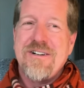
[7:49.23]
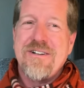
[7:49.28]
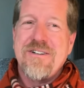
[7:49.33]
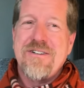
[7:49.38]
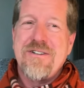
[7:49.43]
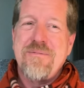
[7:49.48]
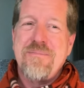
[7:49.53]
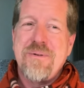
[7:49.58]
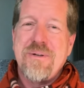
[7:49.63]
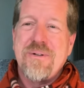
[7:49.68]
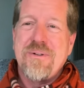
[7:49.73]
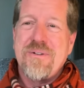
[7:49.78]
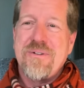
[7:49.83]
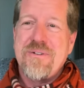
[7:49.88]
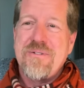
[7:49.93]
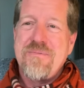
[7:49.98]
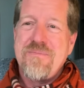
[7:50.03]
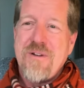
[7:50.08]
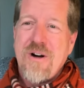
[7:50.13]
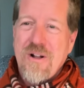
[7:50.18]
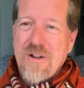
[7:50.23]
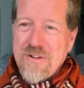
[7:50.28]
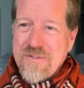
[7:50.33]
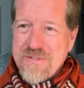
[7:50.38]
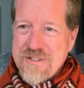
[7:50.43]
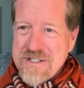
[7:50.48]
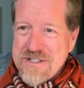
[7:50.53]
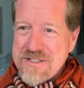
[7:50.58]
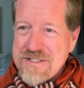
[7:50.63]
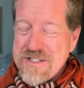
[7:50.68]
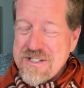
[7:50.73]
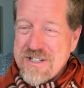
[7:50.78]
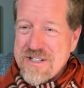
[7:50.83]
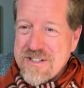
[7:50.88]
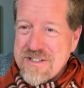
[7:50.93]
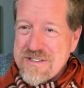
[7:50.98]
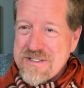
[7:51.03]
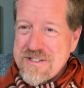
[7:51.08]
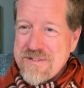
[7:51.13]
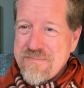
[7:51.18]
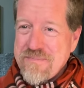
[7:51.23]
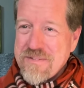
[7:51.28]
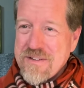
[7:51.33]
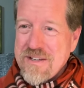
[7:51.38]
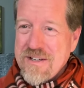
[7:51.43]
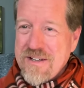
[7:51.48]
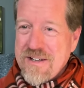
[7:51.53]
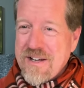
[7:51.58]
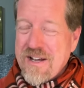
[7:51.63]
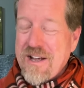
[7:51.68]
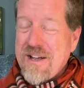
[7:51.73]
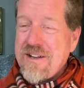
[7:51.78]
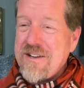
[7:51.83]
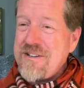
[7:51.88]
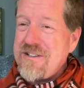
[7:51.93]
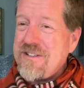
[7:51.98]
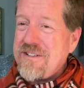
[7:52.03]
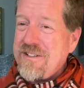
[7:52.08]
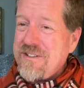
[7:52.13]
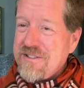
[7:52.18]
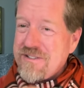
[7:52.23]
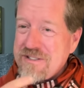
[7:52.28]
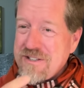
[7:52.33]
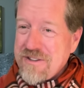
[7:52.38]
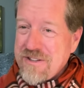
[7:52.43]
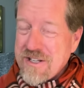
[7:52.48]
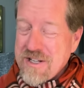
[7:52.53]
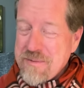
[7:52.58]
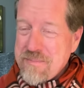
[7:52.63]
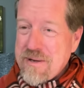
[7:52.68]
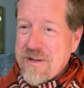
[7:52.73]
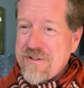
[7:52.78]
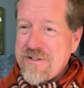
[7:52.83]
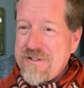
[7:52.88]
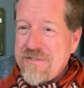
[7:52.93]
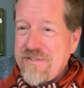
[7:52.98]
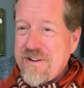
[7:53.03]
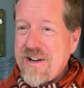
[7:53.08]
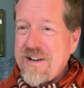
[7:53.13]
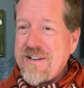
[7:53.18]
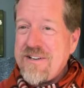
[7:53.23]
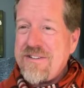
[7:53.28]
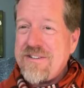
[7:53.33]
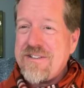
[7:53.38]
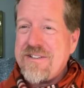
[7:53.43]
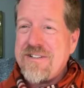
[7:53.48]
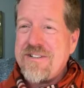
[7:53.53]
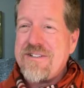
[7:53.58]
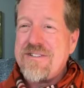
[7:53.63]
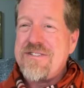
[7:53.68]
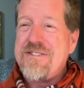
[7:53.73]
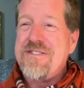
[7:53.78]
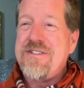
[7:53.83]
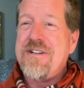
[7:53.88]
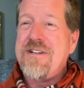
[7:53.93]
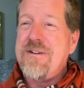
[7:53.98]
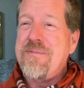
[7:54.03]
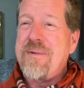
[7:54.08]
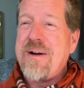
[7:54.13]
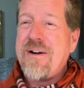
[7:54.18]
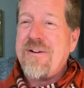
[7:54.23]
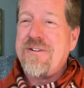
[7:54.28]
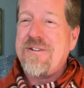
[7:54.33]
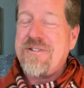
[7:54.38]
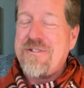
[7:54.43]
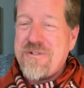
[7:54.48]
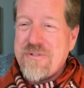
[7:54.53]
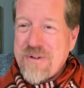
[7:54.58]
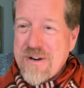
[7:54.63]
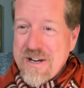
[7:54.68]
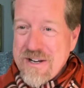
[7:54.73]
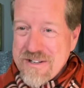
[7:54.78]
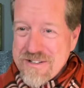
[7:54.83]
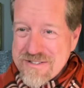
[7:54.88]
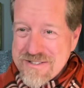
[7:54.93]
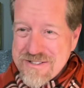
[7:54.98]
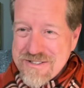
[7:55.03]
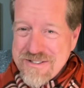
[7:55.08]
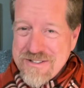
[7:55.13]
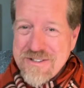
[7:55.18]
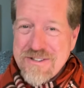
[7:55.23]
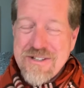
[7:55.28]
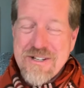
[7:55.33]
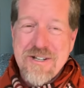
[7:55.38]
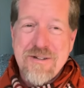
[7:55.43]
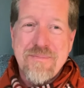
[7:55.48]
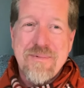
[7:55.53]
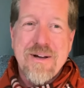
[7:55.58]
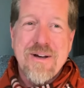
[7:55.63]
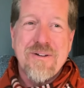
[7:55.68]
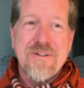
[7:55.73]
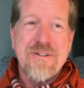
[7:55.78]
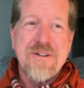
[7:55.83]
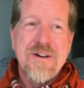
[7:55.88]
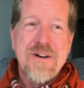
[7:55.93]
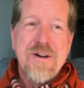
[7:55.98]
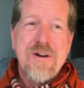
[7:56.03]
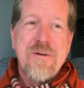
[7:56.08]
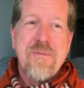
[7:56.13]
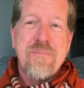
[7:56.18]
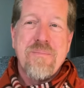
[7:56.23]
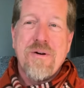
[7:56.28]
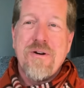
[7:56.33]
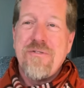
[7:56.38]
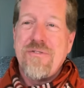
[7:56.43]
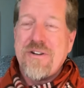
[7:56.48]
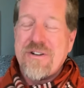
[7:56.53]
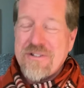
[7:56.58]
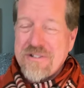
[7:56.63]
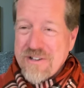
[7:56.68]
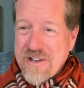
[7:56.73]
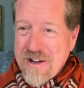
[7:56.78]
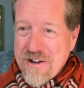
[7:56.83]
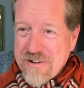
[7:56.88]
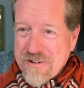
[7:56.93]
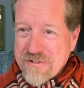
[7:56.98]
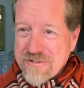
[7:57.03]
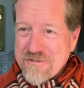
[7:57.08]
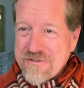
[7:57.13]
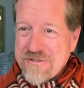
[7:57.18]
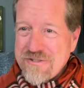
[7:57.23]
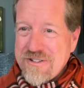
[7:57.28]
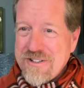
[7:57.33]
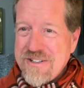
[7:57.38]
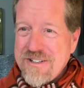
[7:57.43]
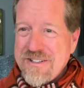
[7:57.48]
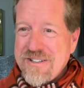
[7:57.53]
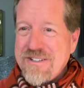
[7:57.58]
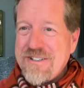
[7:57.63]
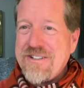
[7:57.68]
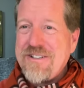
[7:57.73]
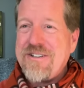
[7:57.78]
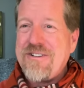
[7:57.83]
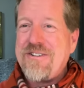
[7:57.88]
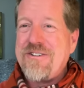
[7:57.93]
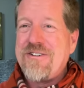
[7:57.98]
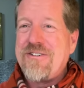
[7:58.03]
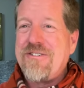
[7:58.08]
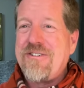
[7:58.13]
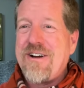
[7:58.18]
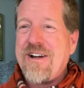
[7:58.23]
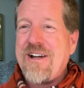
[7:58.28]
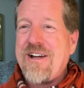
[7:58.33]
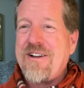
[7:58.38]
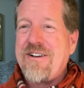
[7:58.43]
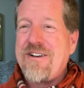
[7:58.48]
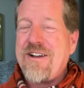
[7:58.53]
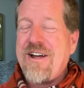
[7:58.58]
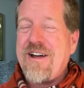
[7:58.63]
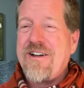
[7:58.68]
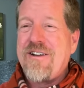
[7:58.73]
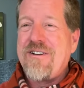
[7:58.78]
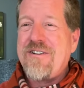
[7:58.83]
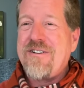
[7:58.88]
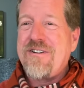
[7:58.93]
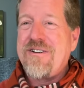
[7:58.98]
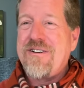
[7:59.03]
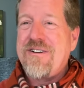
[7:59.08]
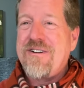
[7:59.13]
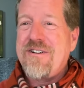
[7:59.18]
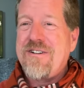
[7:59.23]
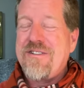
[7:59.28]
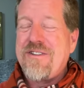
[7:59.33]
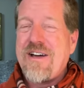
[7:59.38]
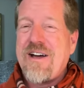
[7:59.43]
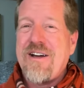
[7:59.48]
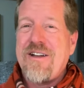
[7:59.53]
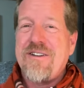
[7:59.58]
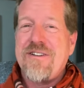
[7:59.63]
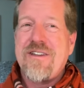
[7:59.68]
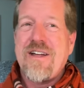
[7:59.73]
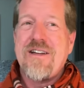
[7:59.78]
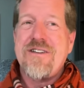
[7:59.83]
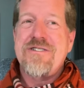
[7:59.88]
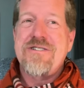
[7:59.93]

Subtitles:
to build all of these things, and to think about divine things. Think about grace. Think about perfect love. And that